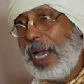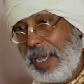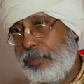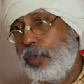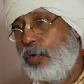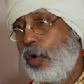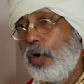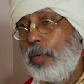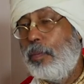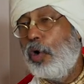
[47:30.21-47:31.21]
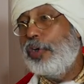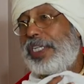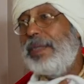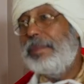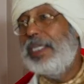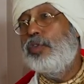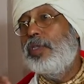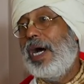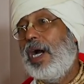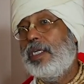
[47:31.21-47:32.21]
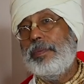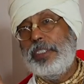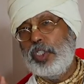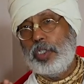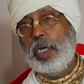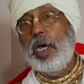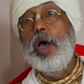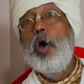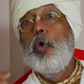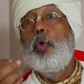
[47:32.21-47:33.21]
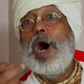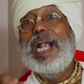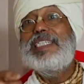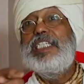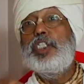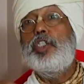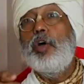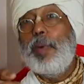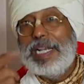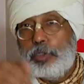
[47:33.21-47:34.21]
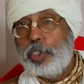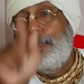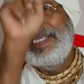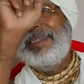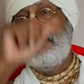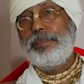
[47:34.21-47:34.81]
I have to go more deep into the heart of Krishna, what Krishna want to speak.